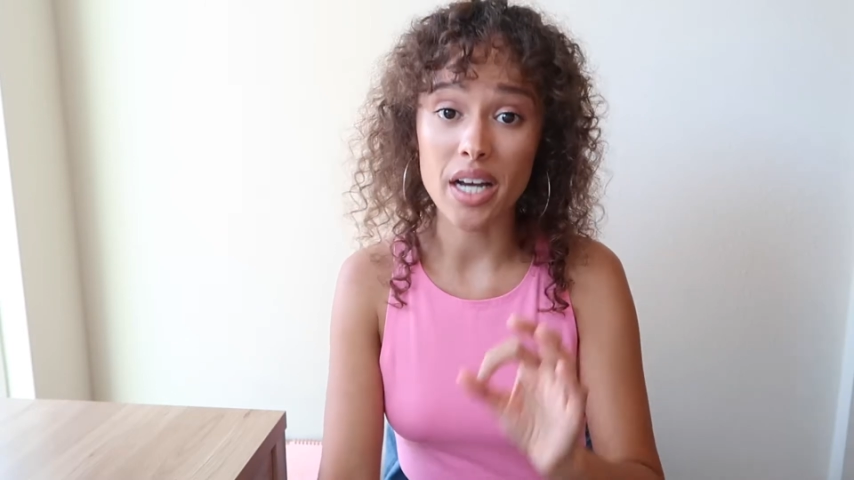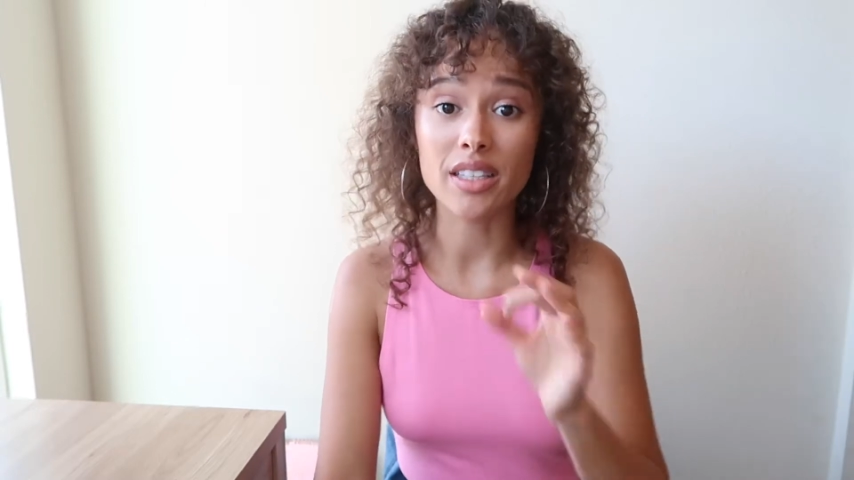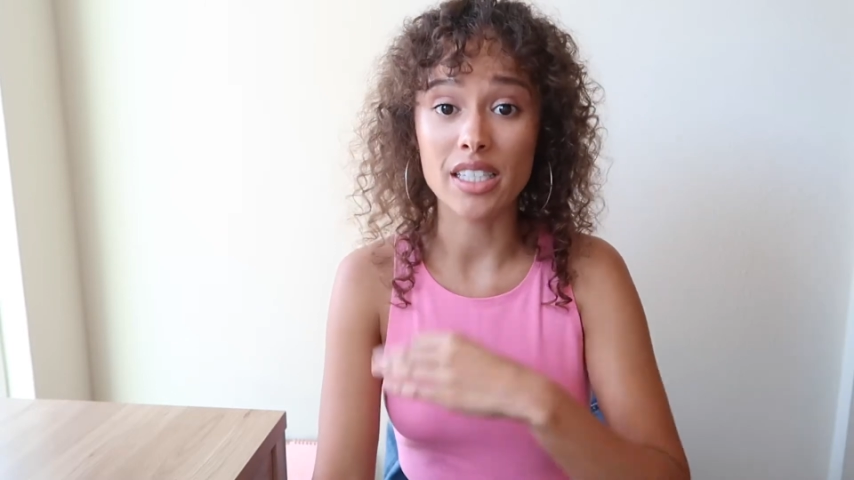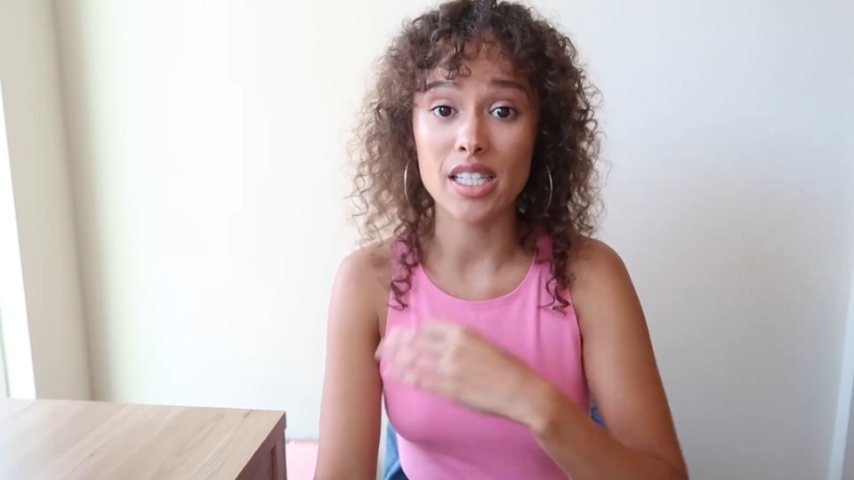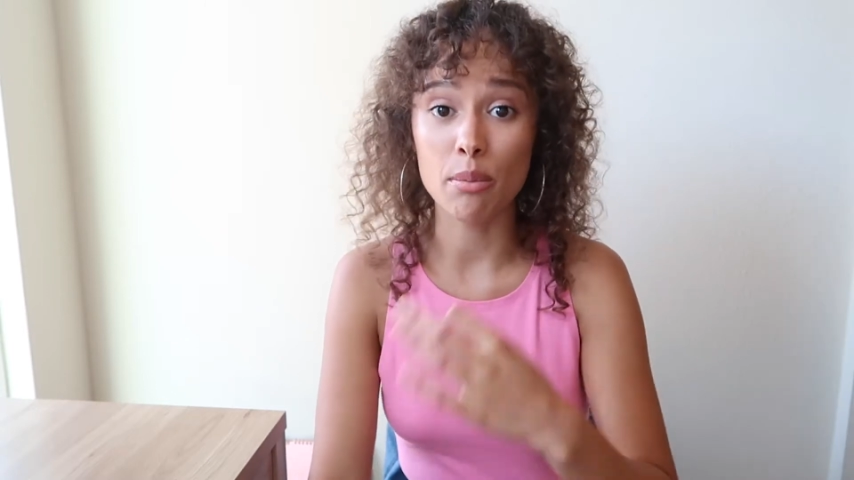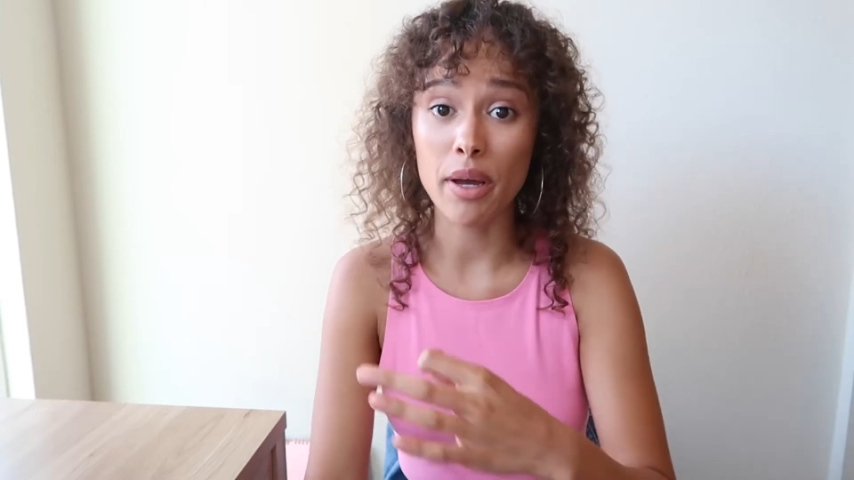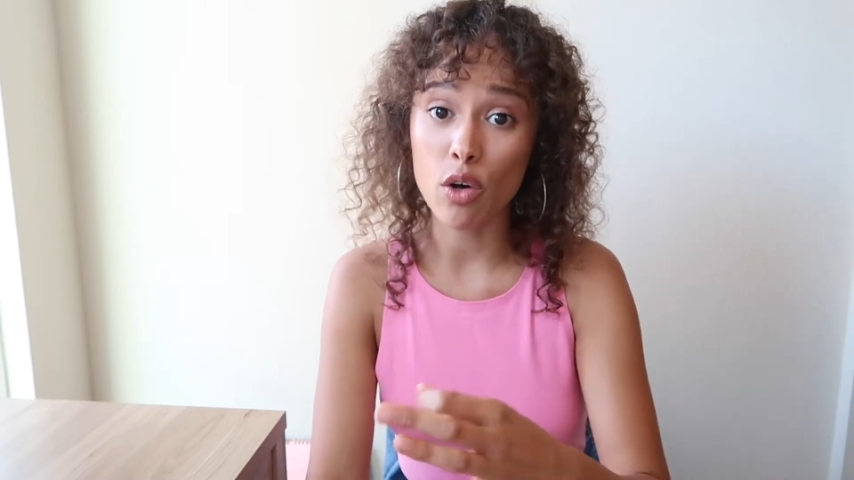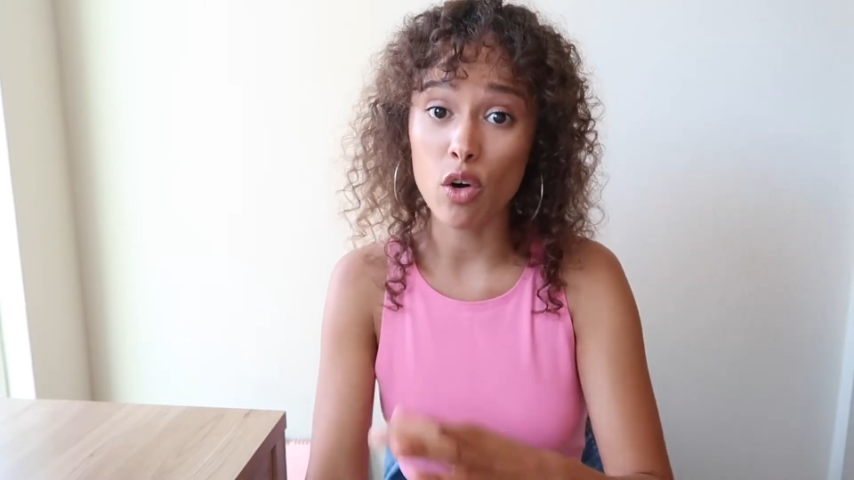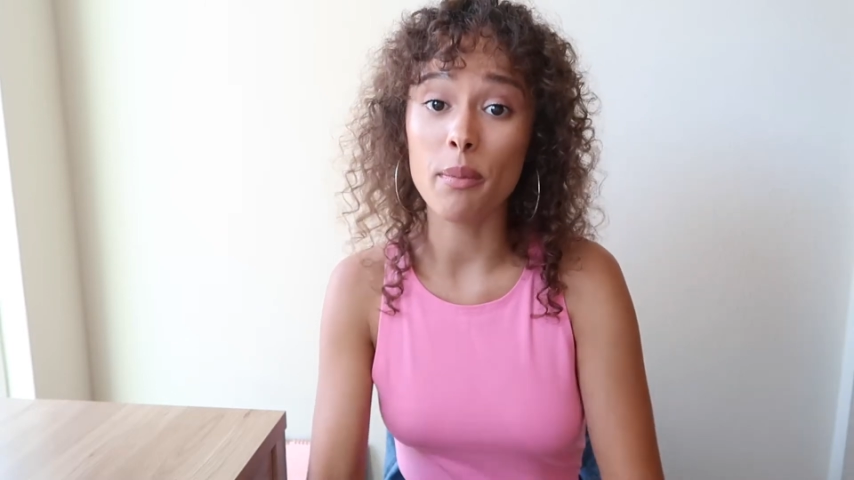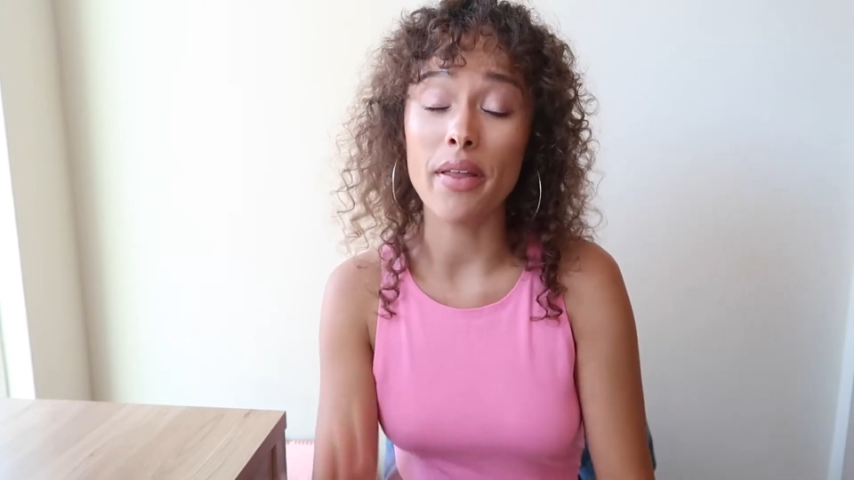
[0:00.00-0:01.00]
but that's like my
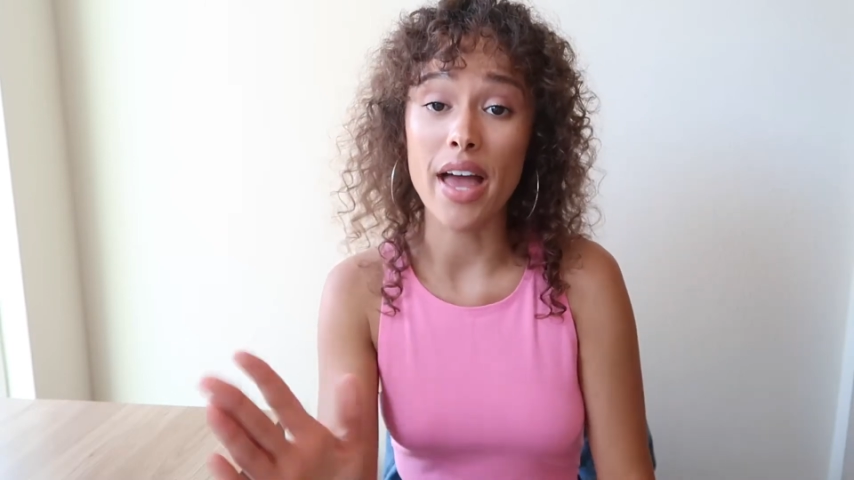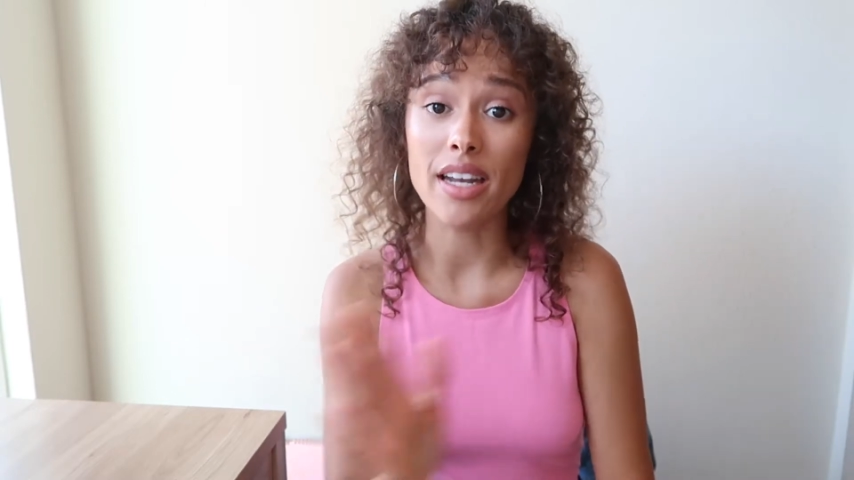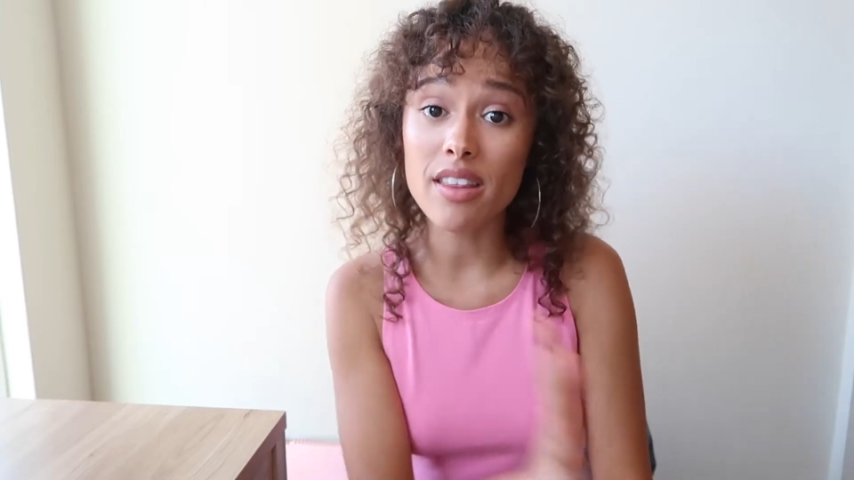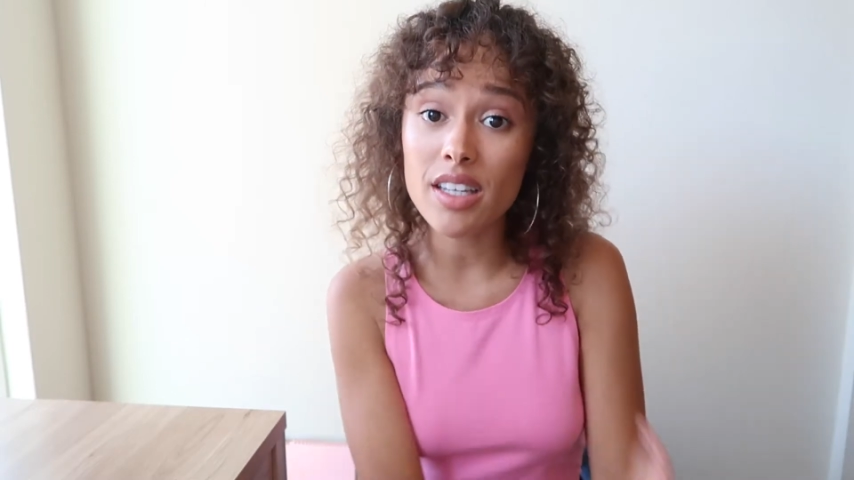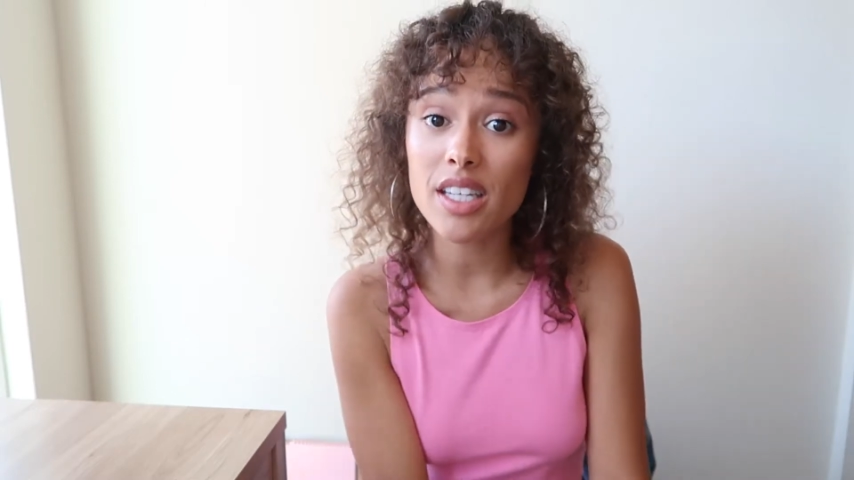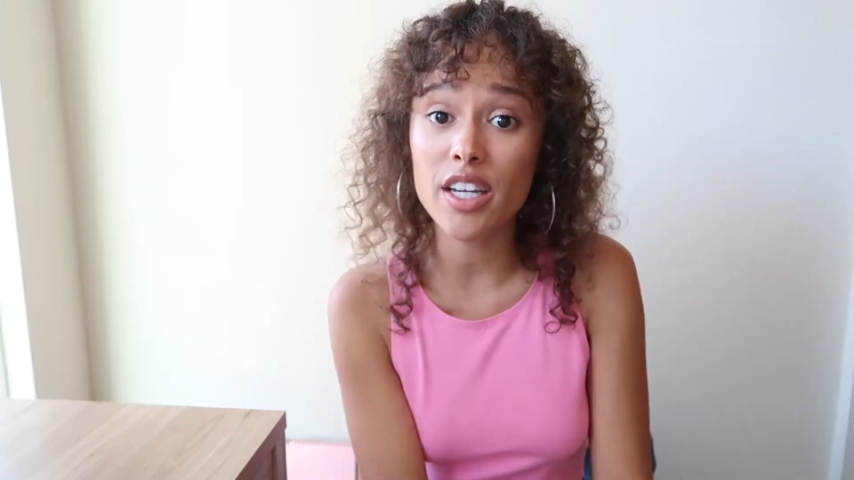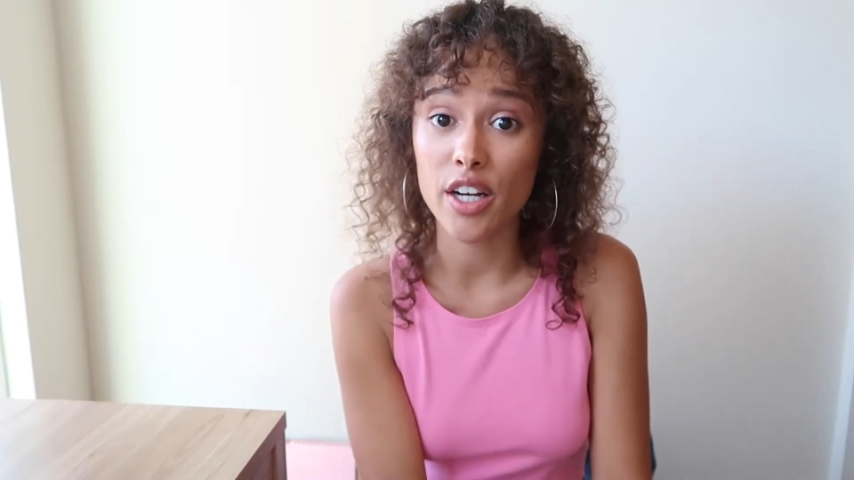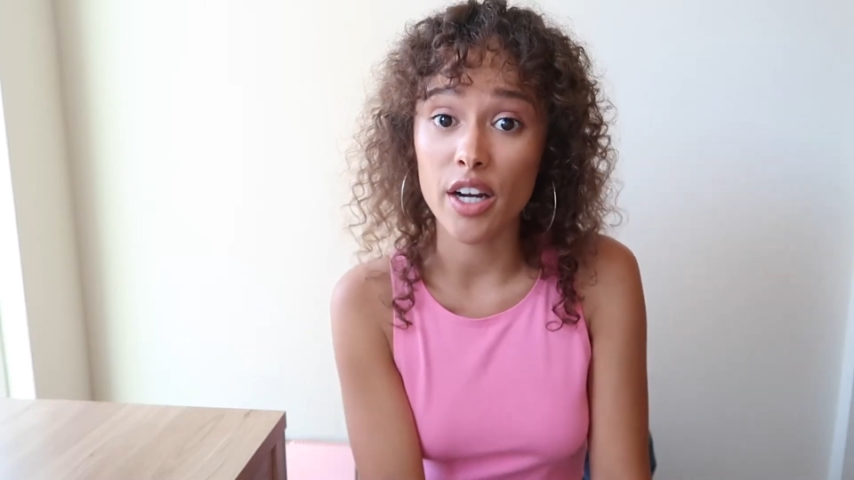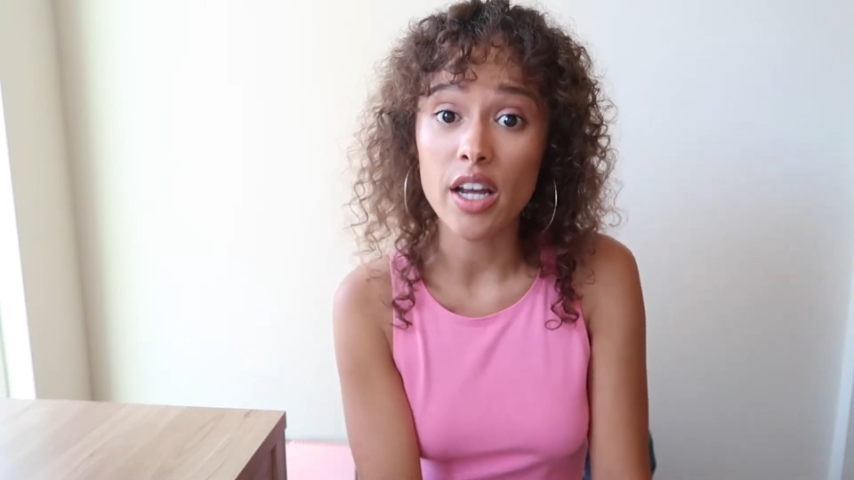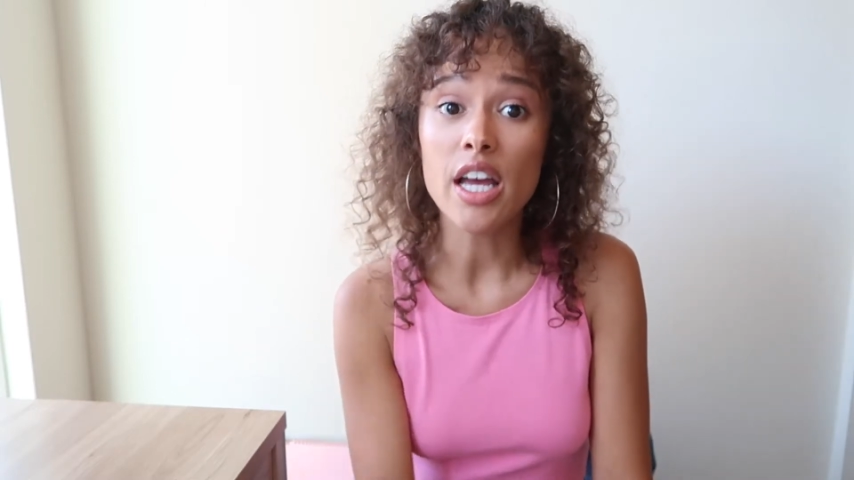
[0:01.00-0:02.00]
goal by the end of the
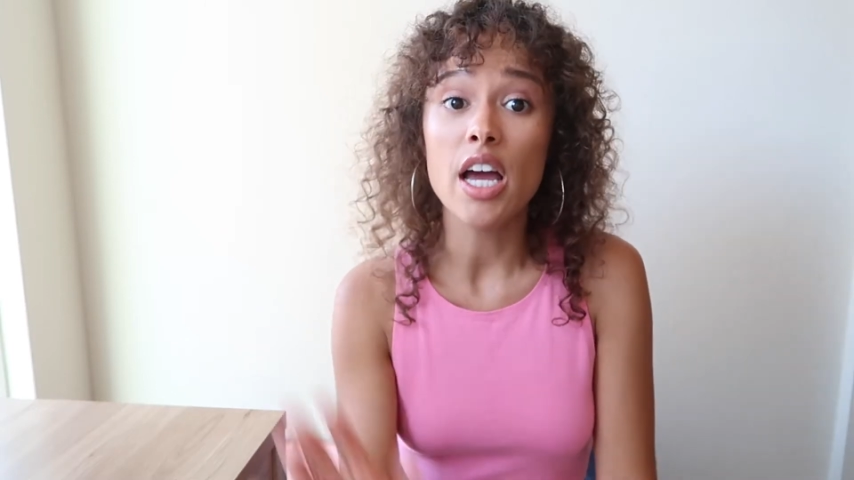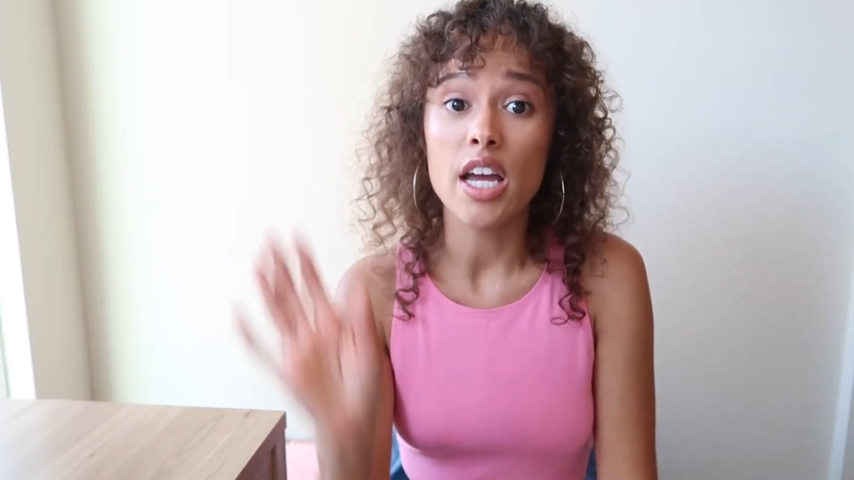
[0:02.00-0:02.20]
year,